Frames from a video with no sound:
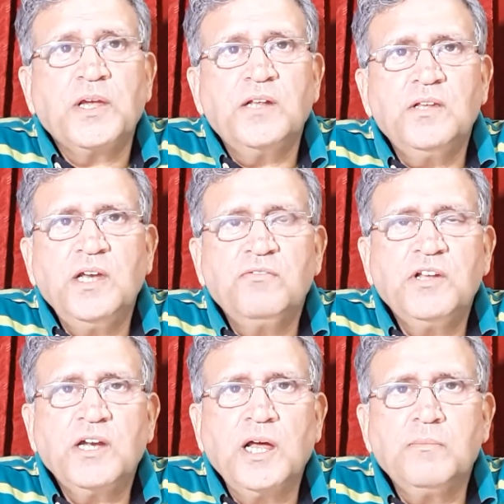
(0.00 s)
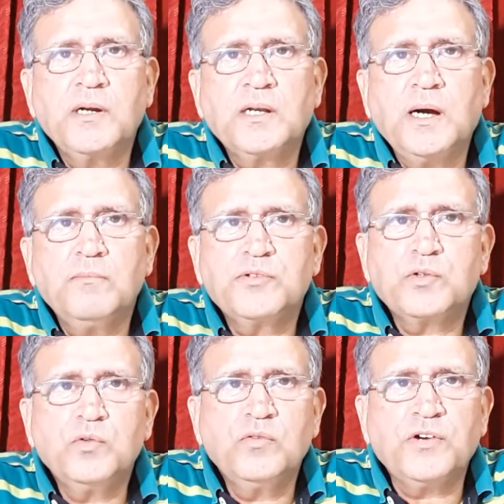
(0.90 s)
In the evening, Helmut comes
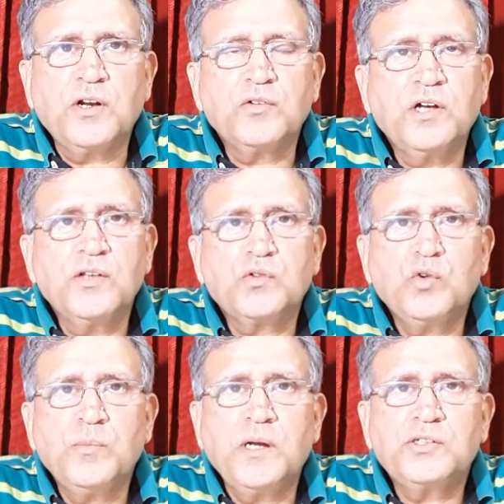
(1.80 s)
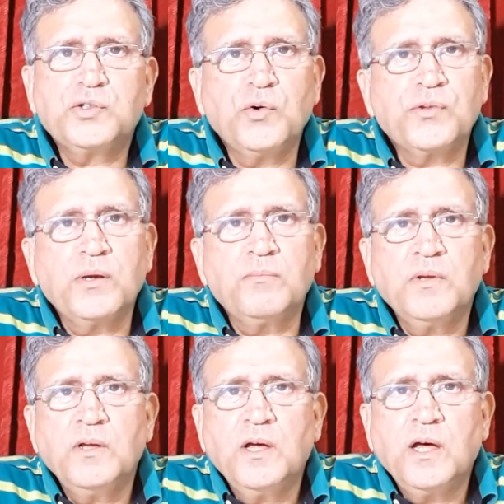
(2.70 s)
to Feluda's room and shows
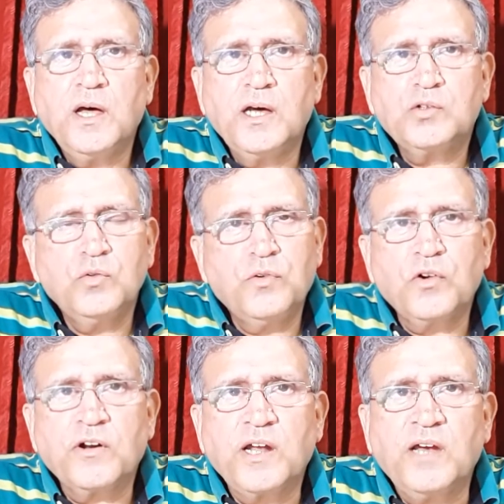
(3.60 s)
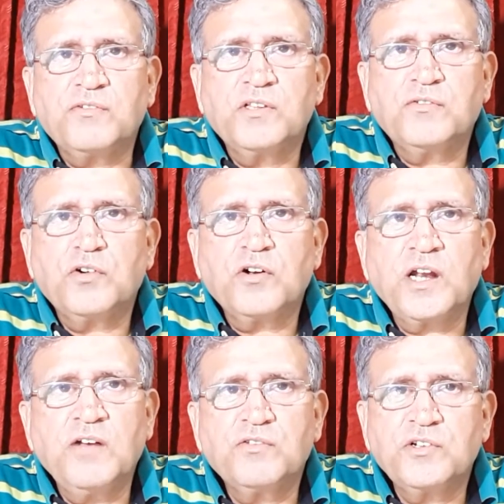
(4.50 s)
him two photographs. The
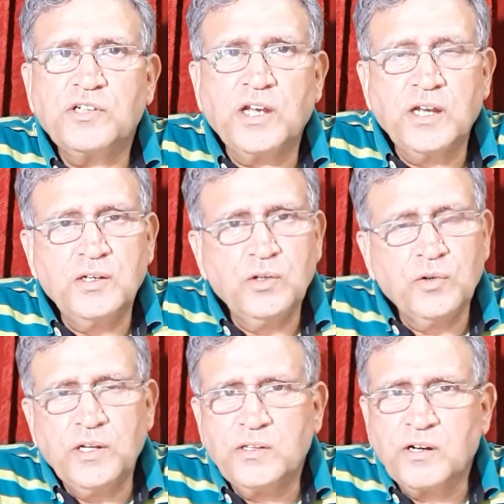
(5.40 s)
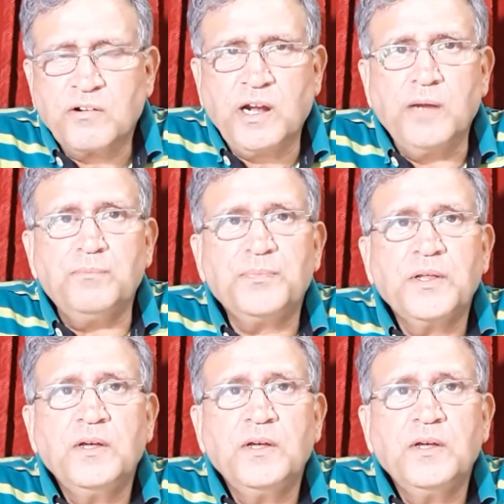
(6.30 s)
photographs were taken during the crime.